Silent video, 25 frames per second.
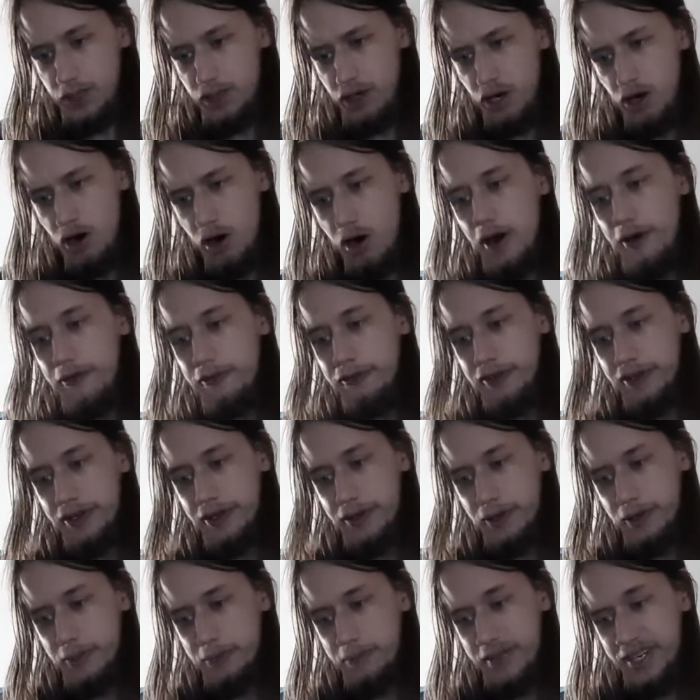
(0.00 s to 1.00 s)
cough a
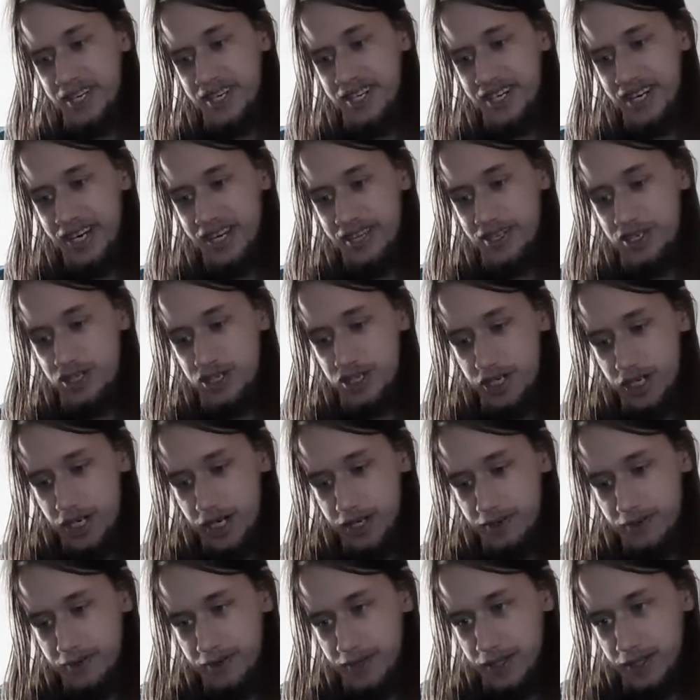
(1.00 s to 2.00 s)
little bit and
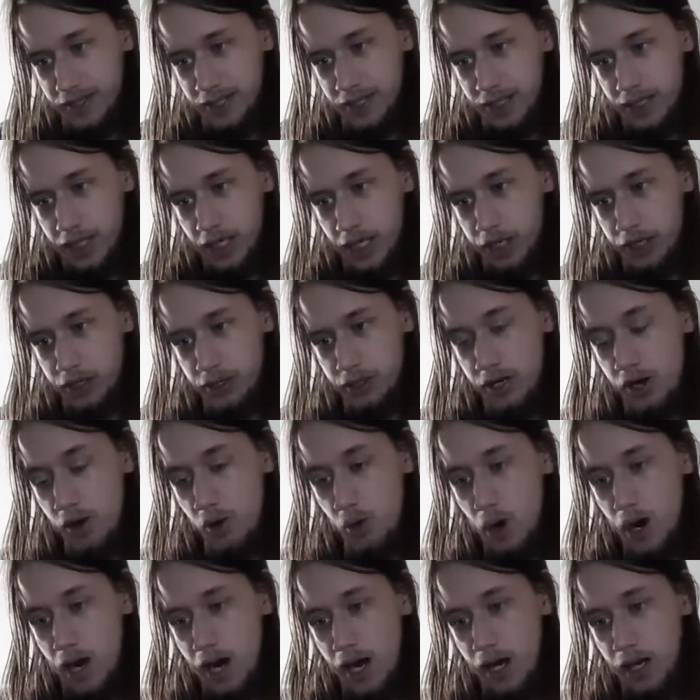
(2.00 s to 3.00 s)
shit, you know
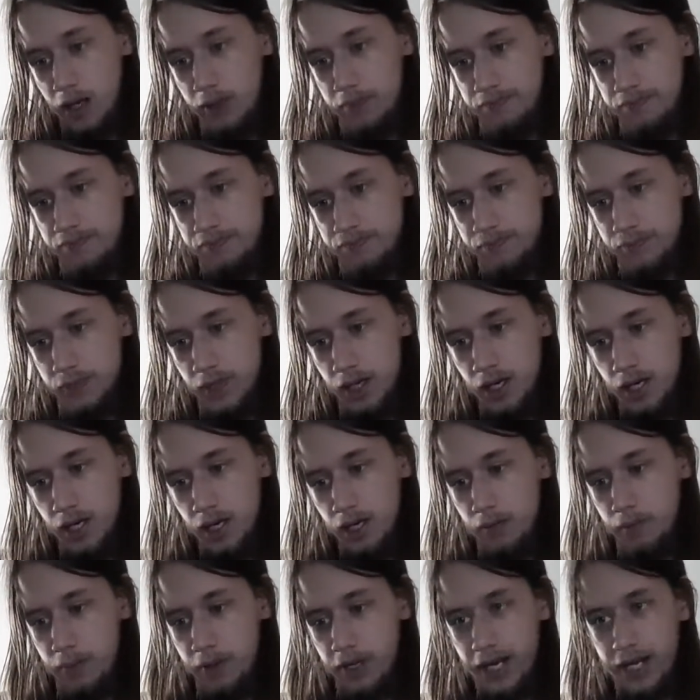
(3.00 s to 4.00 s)
why.
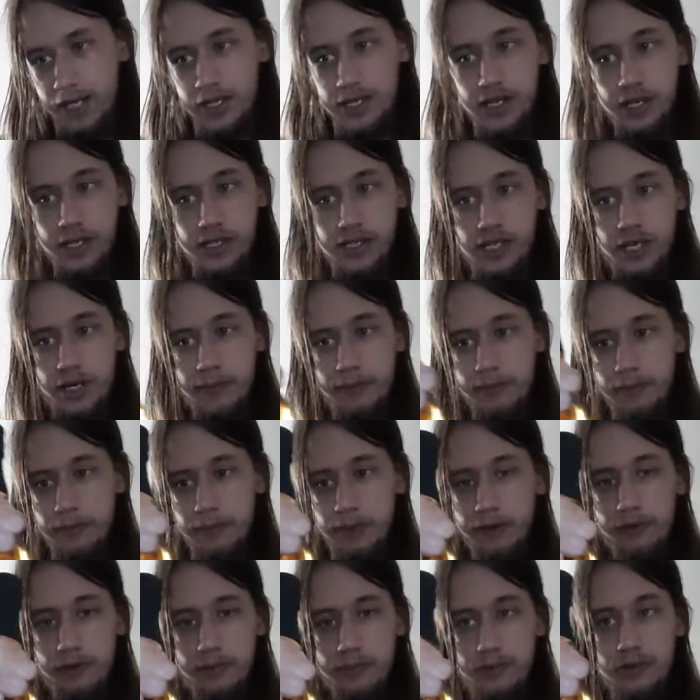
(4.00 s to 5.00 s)
But that's not stopping
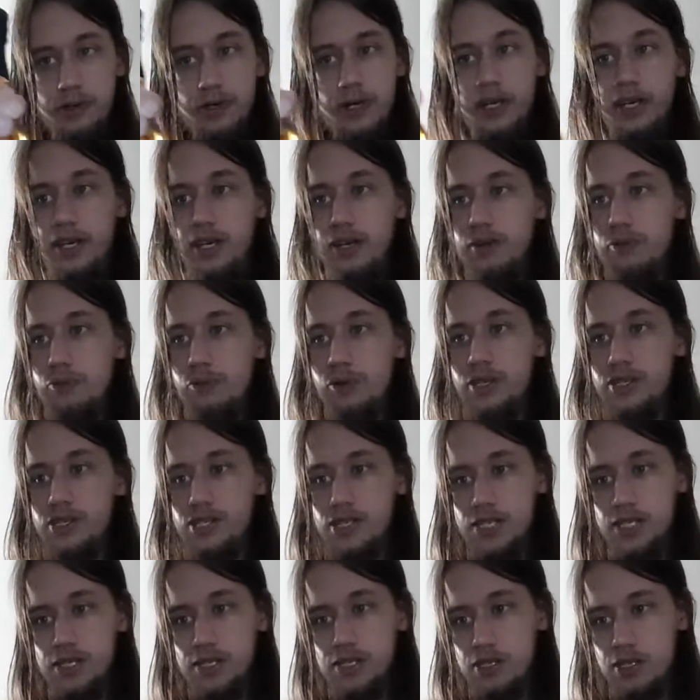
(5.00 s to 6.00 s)
me from drinking
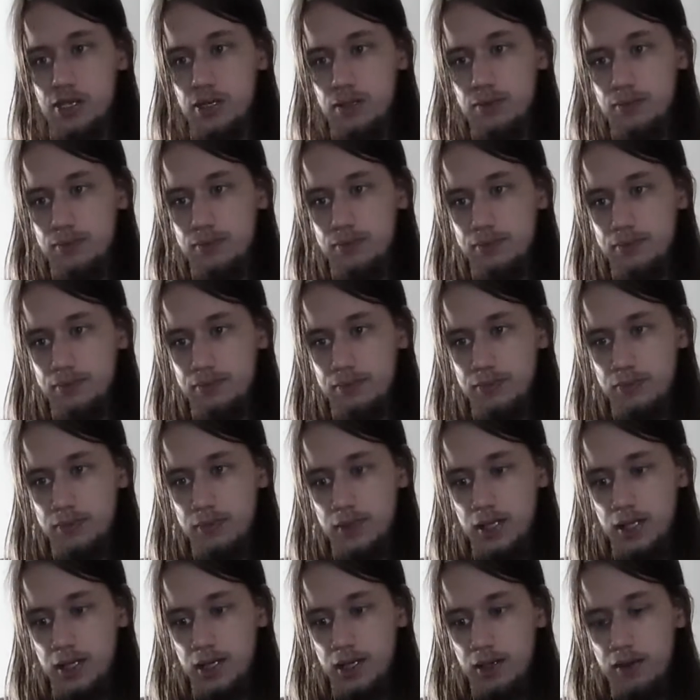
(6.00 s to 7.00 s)
whiskey, so.
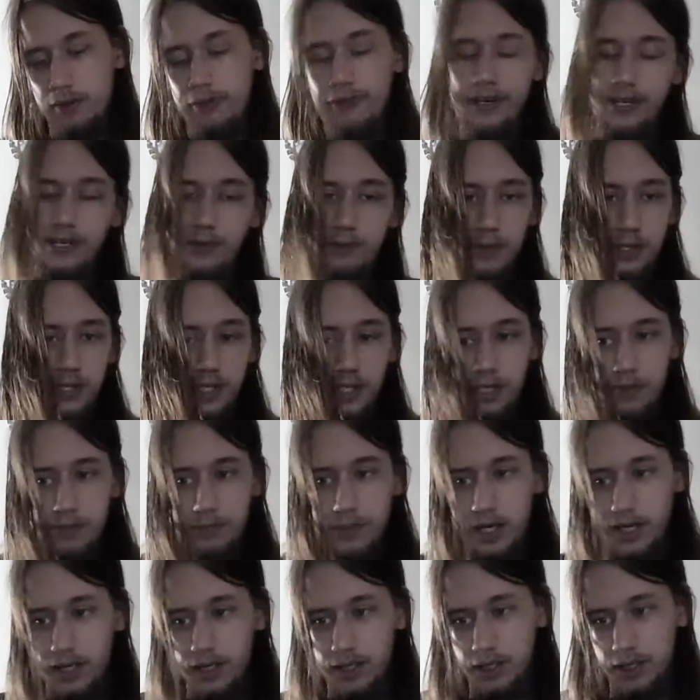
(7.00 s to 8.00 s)
In fact, whiskey
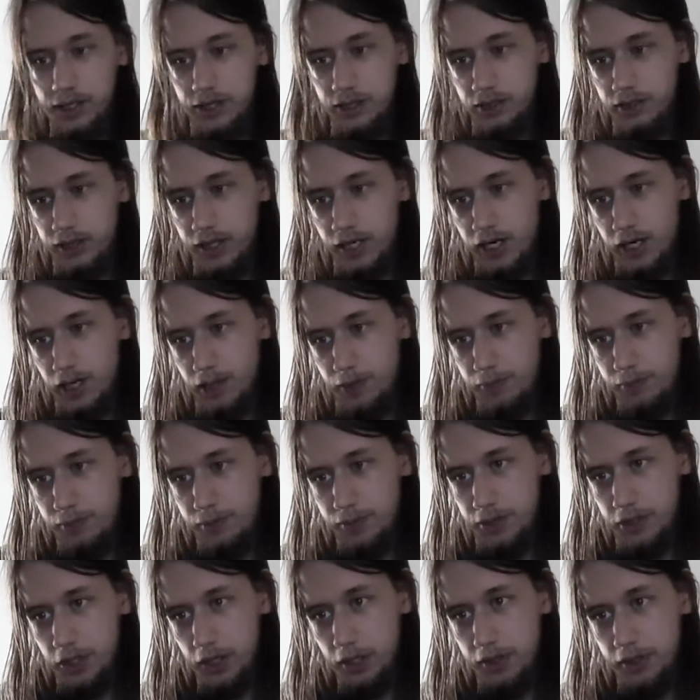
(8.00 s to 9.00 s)
might actually help,
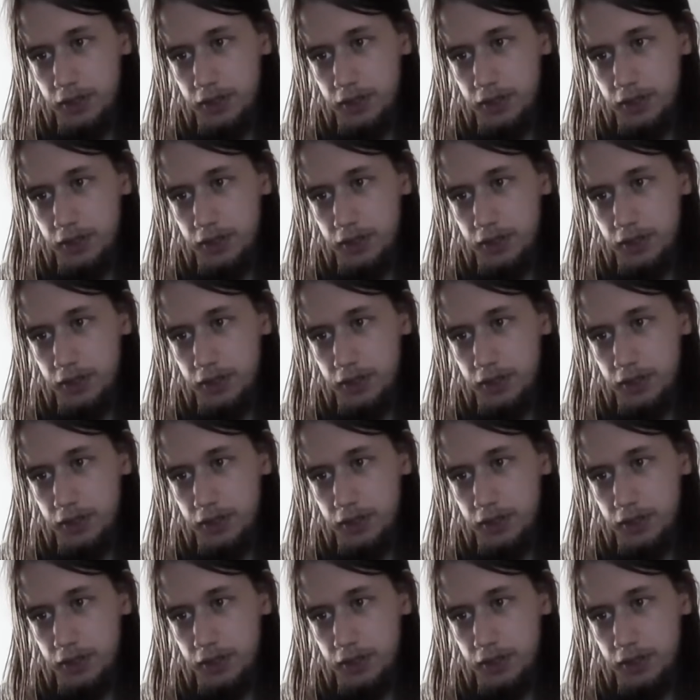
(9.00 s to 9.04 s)
so.